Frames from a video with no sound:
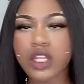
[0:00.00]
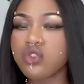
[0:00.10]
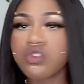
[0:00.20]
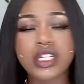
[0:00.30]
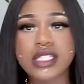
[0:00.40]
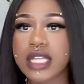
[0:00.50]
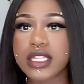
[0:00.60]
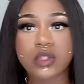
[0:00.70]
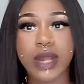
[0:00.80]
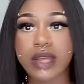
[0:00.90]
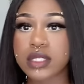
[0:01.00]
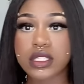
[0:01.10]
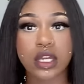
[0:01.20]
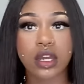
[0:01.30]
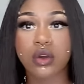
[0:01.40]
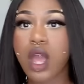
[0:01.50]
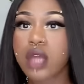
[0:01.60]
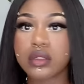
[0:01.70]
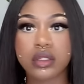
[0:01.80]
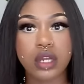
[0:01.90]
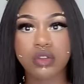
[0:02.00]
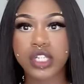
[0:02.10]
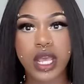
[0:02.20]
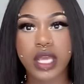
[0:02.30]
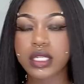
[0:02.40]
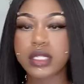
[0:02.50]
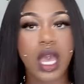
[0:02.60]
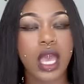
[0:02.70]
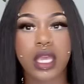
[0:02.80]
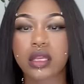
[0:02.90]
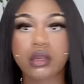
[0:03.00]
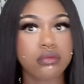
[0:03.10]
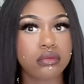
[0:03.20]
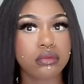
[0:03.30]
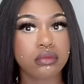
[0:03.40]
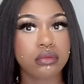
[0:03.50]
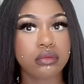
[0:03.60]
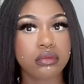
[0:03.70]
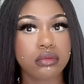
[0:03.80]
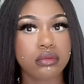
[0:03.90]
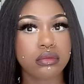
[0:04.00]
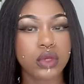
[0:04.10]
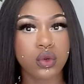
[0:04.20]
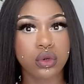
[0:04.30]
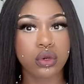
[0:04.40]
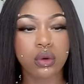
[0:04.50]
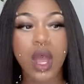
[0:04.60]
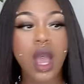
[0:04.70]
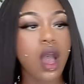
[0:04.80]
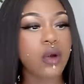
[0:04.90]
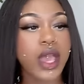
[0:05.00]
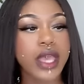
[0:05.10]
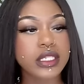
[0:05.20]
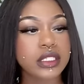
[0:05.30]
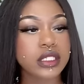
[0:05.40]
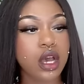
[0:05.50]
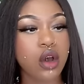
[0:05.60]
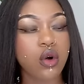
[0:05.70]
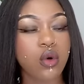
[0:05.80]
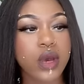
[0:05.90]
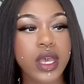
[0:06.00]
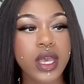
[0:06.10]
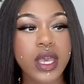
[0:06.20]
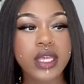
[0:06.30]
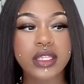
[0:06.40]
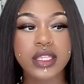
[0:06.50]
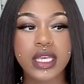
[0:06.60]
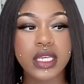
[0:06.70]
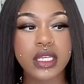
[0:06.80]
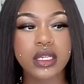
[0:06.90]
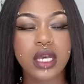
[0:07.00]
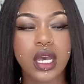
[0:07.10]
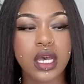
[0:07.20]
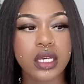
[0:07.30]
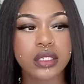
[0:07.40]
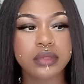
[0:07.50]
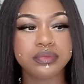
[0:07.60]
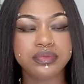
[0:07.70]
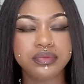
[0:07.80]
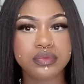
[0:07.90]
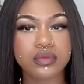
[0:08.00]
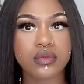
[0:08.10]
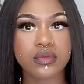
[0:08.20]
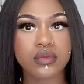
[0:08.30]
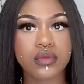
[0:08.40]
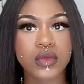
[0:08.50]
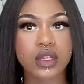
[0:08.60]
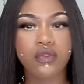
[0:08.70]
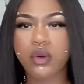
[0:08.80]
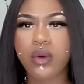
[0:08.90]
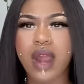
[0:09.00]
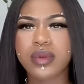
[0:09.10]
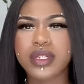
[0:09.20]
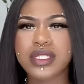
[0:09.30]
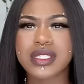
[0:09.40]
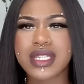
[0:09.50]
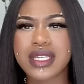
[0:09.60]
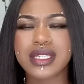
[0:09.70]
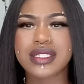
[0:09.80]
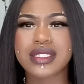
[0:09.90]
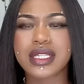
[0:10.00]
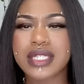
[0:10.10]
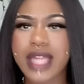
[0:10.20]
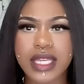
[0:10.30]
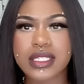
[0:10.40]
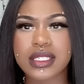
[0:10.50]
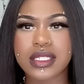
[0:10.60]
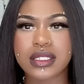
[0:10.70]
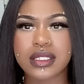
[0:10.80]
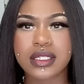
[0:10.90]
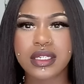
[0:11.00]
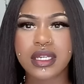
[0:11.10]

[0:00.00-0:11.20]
you should have sat this one out, sister. No shade. Like, girl. Okay, so then um Ferrari sneaks legacy.